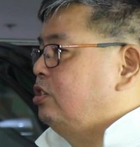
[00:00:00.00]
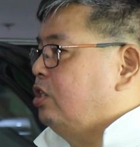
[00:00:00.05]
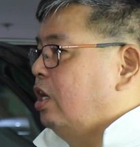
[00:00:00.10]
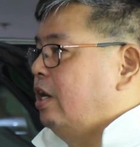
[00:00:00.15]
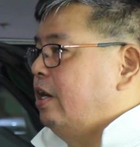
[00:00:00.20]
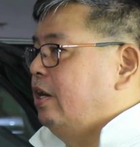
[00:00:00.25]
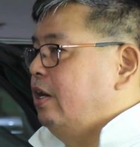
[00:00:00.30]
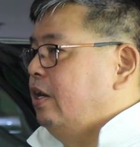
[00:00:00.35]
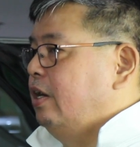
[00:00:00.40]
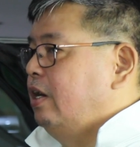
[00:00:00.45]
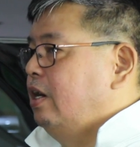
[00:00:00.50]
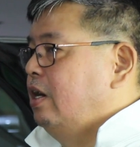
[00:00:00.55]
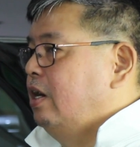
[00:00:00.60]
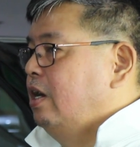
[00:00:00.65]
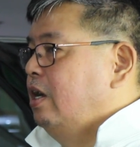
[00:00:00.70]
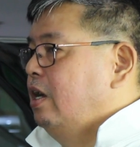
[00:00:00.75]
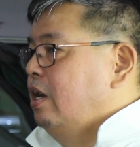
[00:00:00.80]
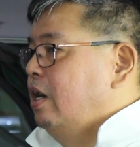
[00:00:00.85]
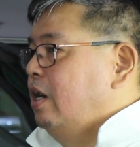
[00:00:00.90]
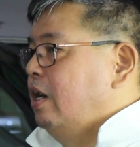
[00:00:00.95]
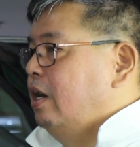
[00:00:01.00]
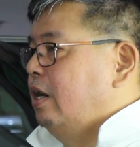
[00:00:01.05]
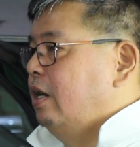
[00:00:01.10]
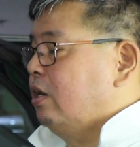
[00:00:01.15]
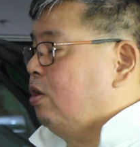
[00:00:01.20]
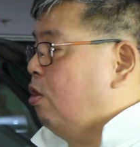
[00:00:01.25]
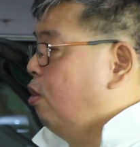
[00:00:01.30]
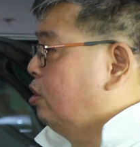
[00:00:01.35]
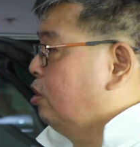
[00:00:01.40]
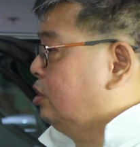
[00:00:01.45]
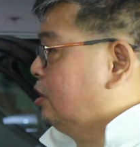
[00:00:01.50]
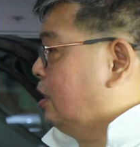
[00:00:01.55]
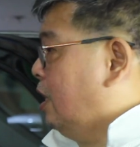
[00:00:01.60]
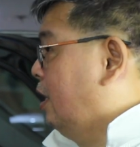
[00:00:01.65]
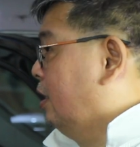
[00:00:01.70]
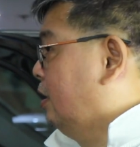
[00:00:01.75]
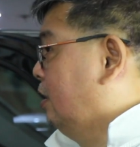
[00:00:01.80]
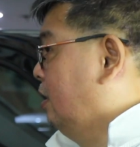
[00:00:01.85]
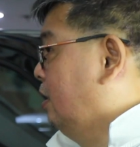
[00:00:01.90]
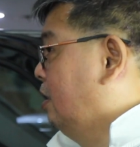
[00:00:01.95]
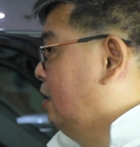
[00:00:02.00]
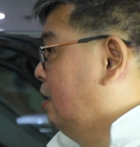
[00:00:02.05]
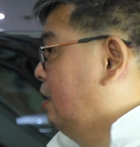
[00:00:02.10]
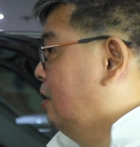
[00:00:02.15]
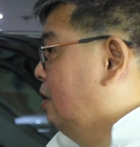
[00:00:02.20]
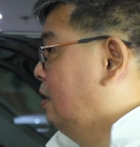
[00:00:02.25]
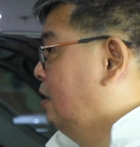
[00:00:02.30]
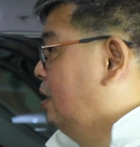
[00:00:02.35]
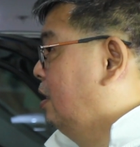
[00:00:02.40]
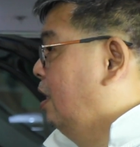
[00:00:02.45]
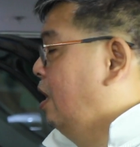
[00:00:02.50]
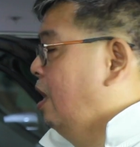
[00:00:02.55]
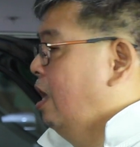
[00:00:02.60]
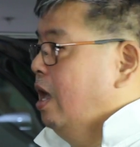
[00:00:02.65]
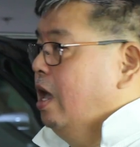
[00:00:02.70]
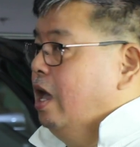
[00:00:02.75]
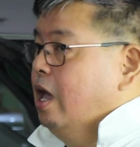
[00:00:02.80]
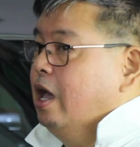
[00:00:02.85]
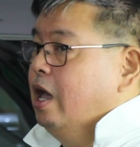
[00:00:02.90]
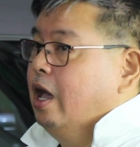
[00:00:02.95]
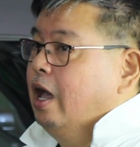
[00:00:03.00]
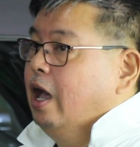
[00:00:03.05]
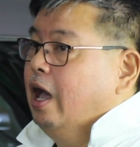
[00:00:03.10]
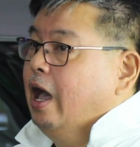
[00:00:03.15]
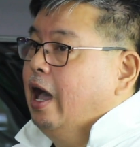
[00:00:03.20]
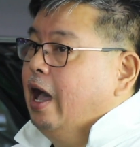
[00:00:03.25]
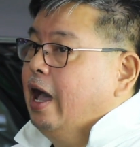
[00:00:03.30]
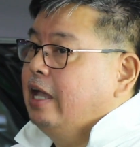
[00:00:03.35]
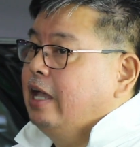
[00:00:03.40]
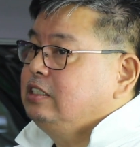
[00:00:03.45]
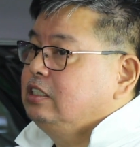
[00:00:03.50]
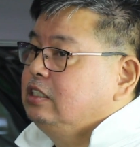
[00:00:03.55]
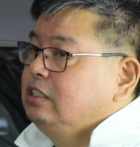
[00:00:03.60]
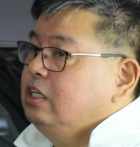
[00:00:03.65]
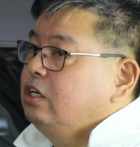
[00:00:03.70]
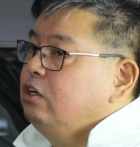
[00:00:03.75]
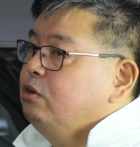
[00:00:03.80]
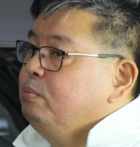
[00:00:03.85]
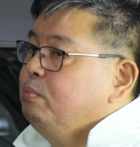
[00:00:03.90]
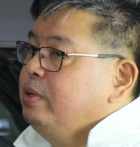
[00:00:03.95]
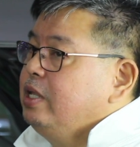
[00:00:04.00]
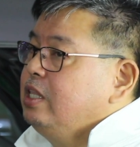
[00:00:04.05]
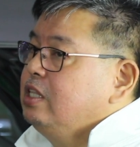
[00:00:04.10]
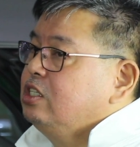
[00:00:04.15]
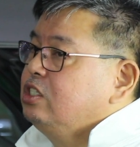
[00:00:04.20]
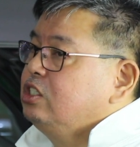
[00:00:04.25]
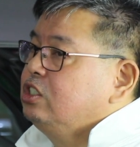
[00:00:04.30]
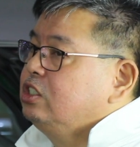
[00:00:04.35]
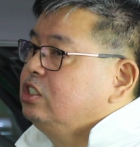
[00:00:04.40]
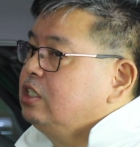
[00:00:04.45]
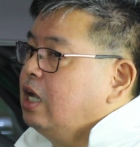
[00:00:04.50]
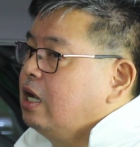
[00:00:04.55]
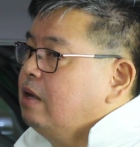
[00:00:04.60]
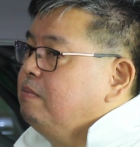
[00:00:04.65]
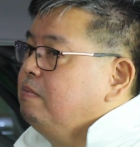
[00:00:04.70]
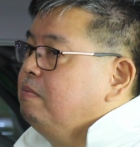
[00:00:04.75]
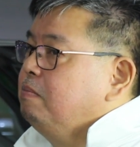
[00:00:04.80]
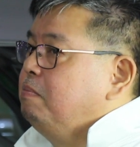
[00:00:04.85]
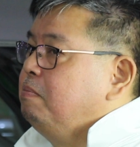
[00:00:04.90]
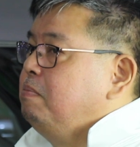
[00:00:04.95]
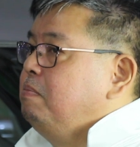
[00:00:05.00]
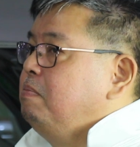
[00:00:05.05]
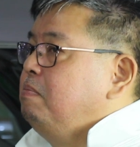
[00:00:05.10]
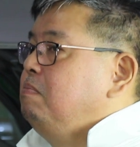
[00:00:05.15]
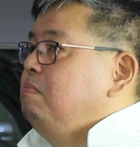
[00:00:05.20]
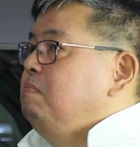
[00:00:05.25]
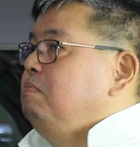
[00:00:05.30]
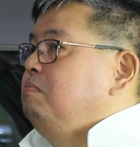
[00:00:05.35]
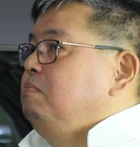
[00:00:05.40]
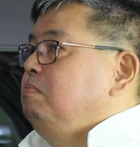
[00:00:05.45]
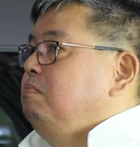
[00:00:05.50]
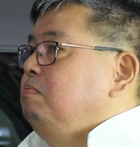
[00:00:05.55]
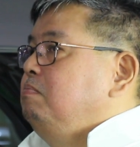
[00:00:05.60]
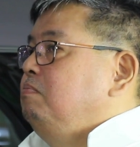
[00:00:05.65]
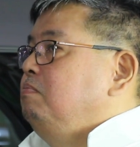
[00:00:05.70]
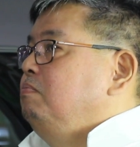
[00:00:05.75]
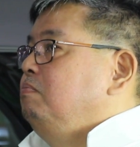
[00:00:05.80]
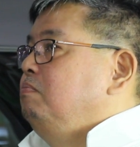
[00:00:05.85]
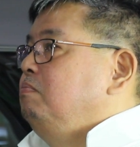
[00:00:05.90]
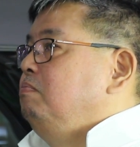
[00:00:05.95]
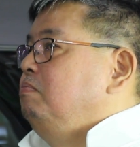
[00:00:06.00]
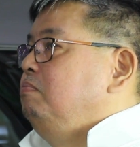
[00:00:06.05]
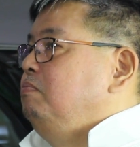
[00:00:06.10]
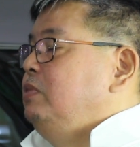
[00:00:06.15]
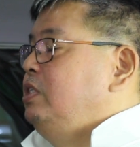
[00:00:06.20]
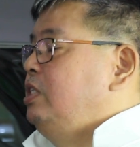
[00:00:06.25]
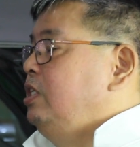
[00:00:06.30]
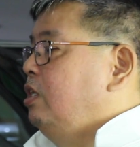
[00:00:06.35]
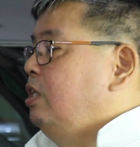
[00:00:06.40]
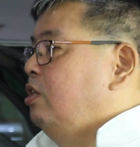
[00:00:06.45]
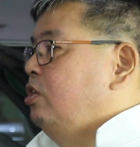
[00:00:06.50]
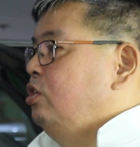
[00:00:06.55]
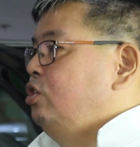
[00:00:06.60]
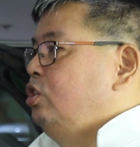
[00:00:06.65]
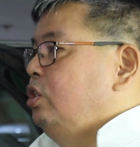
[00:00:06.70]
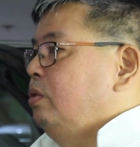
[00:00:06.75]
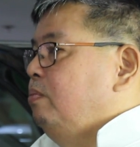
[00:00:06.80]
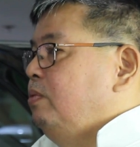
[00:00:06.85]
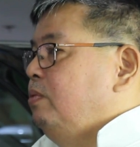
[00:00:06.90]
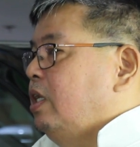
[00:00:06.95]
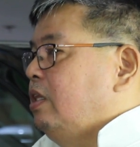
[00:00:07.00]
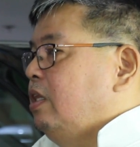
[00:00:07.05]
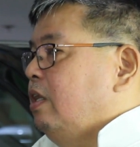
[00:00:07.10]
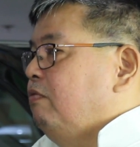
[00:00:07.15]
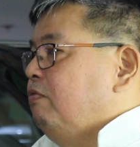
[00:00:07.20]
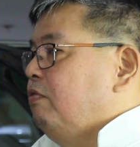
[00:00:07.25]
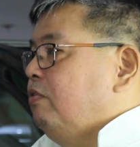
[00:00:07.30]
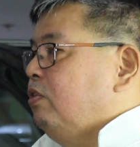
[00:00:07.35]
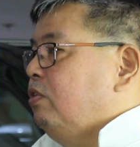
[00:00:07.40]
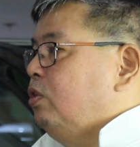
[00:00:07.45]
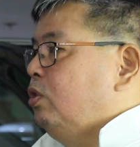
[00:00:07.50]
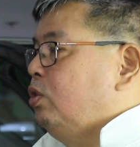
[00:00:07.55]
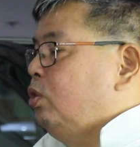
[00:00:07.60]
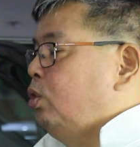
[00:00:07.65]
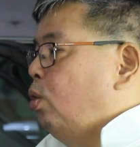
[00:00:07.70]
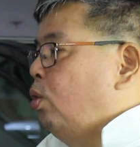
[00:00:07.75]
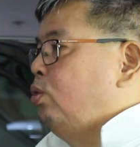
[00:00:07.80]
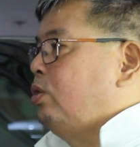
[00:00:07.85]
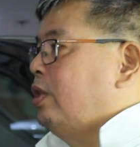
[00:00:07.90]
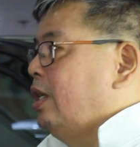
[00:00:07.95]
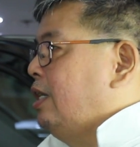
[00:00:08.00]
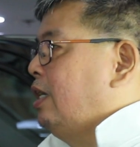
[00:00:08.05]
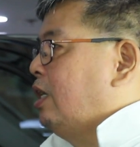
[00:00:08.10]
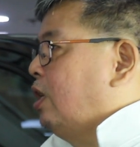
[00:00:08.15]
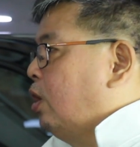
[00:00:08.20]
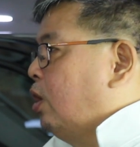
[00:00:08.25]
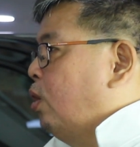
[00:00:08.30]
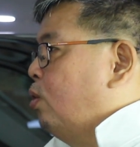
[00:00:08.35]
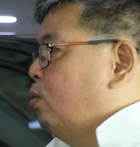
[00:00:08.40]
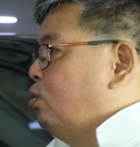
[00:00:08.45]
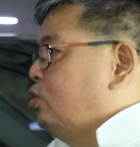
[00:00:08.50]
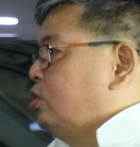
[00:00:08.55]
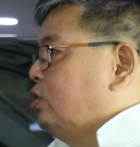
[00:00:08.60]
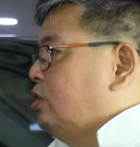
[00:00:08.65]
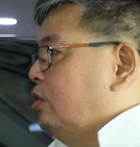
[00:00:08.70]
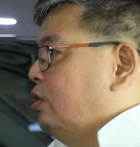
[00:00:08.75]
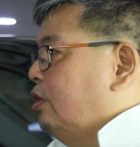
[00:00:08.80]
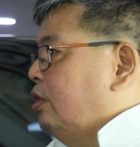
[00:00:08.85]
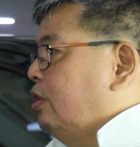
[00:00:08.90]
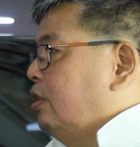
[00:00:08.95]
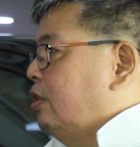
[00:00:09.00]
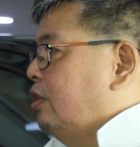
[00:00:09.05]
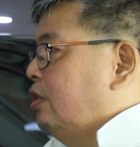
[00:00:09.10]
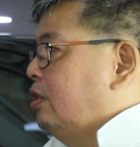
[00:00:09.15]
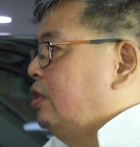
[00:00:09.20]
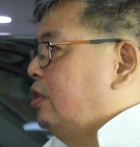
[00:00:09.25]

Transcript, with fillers: are are cost cutting. Has there been some dealership that have totally closed their